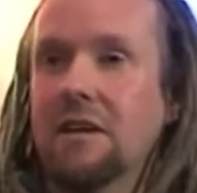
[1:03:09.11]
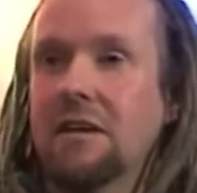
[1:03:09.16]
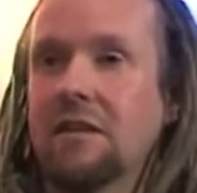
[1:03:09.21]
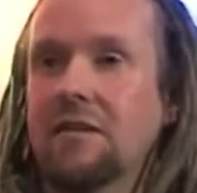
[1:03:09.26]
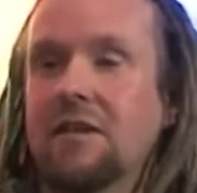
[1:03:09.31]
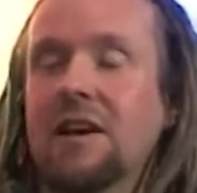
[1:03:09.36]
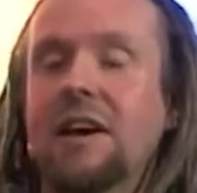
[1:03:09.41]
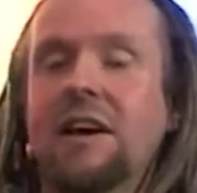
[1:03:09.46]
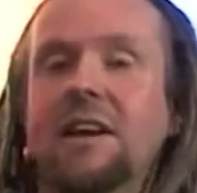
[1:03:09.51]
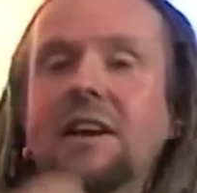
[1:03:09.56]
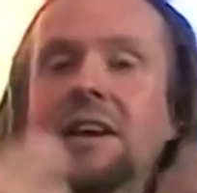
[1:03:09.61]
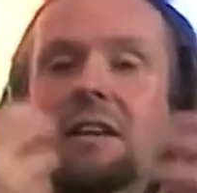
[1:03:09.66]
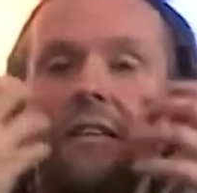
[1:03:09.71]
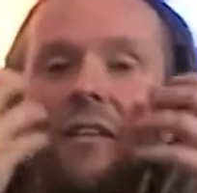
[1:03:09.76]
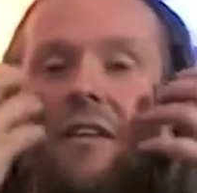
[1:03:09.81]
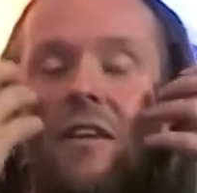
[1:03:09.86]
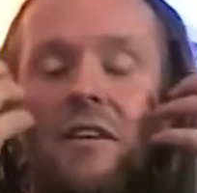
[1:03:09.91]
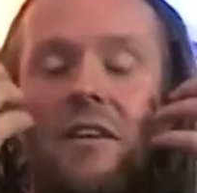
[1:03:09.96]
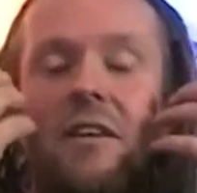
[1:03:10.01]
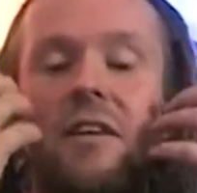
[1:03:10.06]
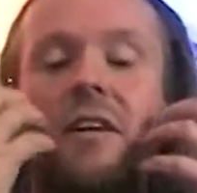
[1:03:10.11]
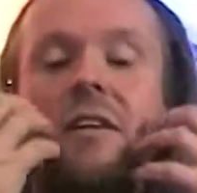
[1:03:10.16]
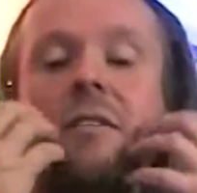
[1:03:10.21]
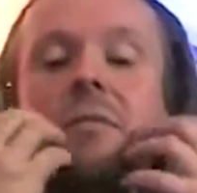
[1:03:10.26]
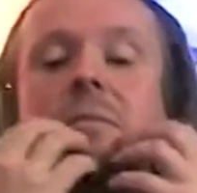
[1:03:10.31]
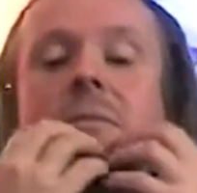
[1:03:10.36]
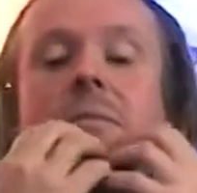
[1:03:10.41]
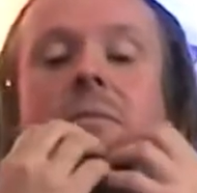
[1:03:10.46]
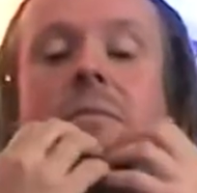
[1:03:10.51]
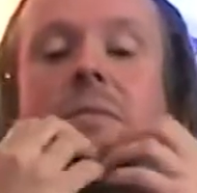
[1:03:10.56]
and yeah, he had like
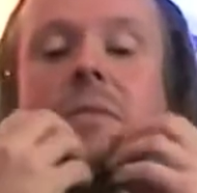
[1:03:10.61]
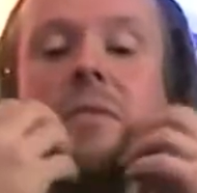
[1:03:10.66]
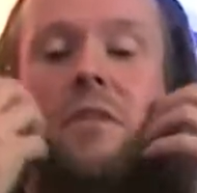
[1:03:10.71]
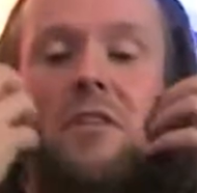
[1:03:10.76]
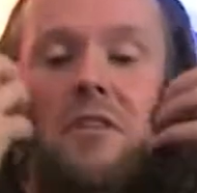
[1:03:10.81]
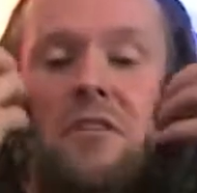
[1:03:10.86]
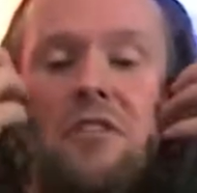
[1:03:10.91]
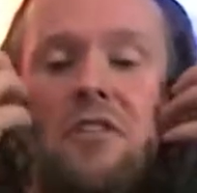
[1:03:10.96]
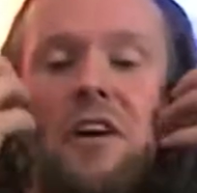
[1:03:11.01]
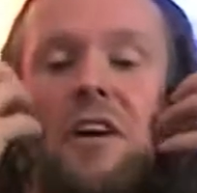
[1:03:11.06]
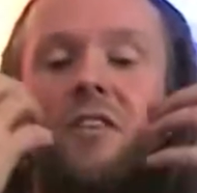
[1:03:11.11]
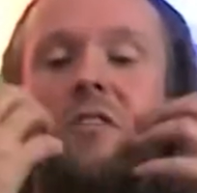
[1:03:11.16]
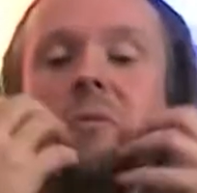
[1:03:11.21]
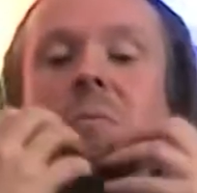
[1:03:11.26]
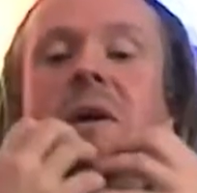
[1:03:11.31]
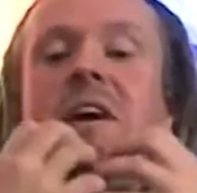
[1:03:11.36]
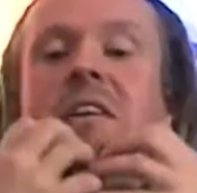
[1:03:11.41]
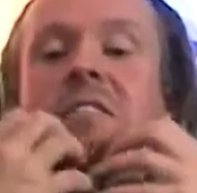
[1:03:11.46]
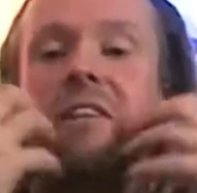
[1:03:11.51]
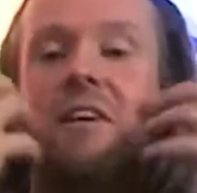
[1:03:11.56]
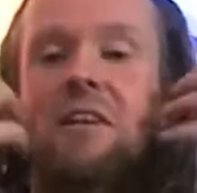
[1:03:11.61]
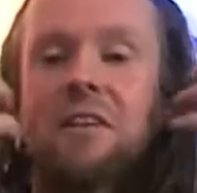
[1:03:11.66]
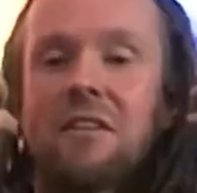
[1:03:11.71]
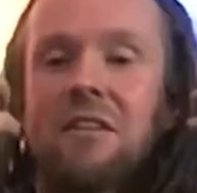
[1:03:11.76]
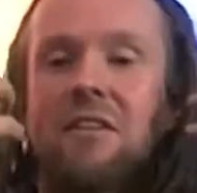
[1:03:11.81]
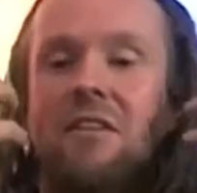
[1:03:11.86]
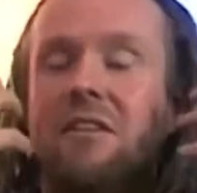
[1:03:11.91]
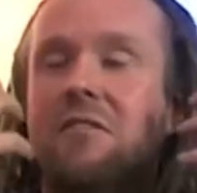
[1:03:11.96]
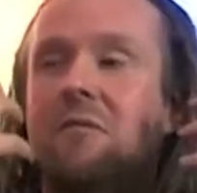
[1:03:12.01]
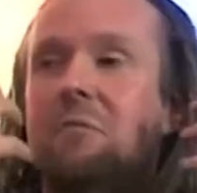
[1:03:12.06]
a
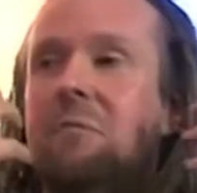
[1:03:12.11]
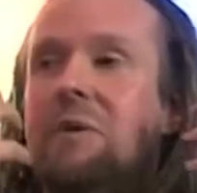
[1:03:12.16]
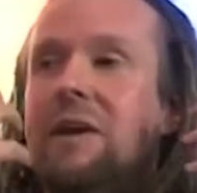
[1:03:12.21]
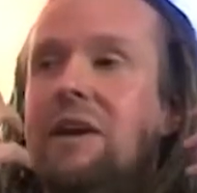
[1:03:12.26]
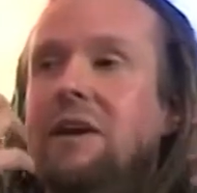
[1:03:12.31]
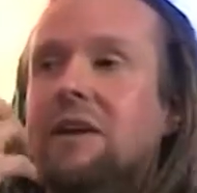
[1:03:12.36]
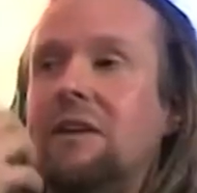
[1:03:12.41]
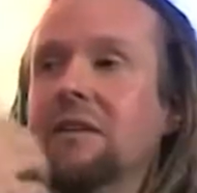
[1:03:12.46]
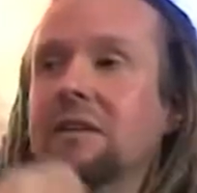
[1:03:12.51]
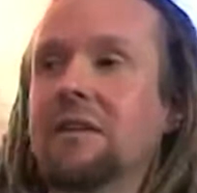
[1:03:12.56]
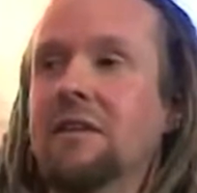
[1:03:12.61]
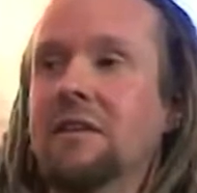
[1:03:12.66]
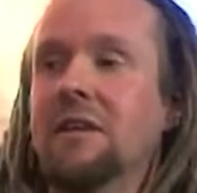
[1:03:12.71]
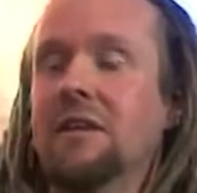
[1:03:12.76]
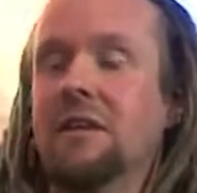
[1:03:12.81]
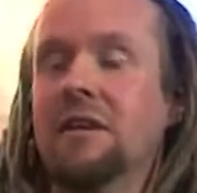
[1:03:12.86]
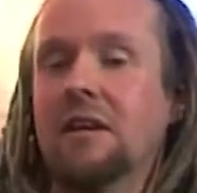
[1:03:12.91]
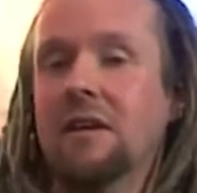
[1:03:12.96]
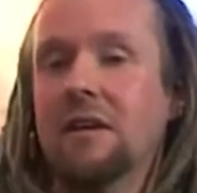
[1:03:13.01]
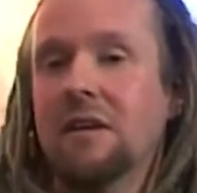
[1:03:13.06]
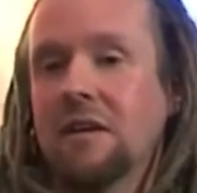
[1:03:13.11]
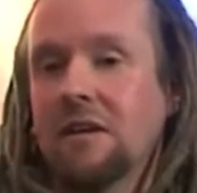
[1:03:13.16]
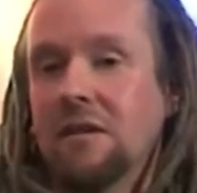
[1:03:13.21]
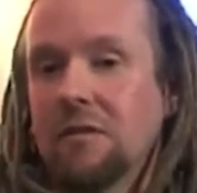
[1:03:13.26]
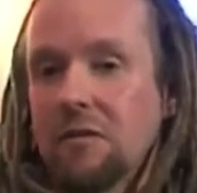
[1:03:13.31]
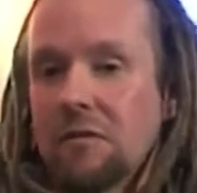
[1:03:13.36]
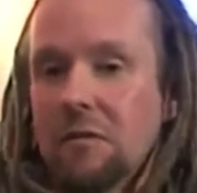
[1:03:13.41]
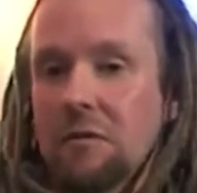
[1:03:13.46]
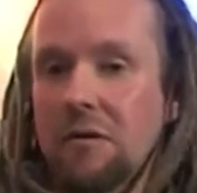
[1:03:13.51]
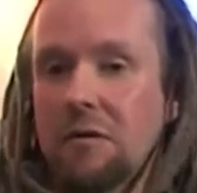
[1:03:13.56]
Shakespearean kind of beard. Yeah, it
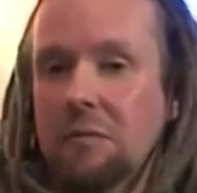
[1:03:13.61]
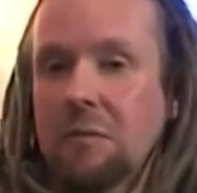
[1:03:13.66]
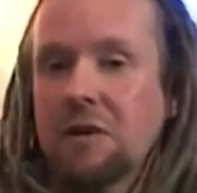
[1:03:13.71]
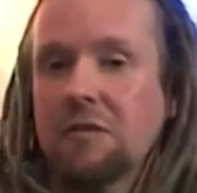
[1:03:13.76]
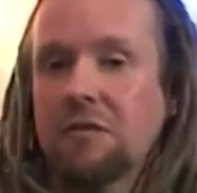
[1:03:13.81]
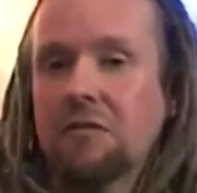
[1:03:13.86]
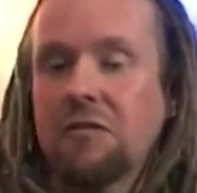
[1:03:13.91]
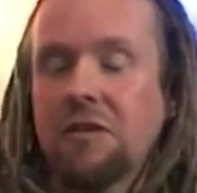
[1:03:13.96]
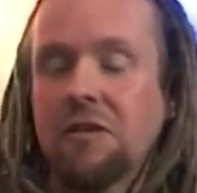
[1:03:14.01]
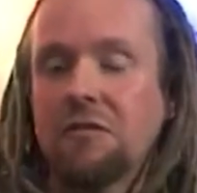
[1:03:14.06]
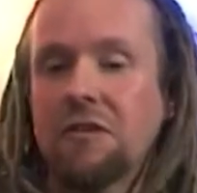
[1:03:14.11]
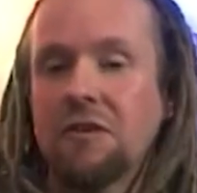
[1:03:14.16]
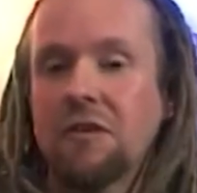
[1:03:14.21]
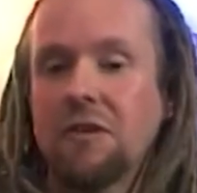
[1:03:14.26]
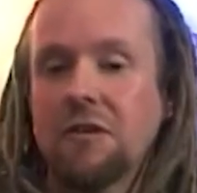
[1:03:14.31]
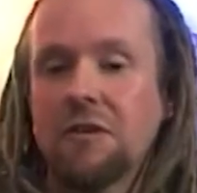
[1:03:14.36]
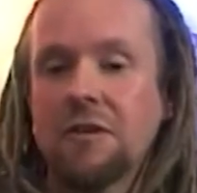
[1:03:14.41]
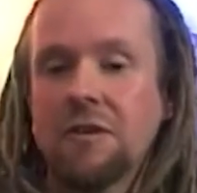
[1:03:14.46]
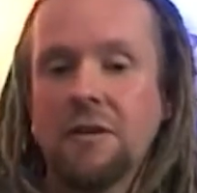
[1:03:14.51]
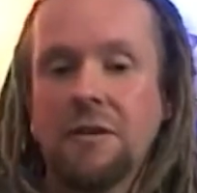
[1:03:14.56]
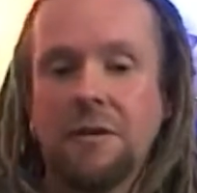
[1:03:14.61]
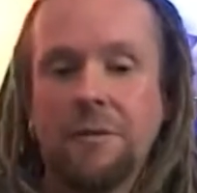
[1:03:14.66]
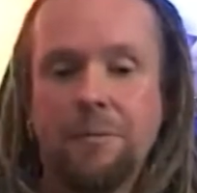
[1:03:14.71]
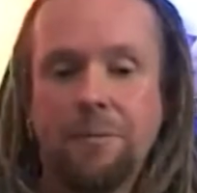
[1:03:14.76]
was, about fifty odd.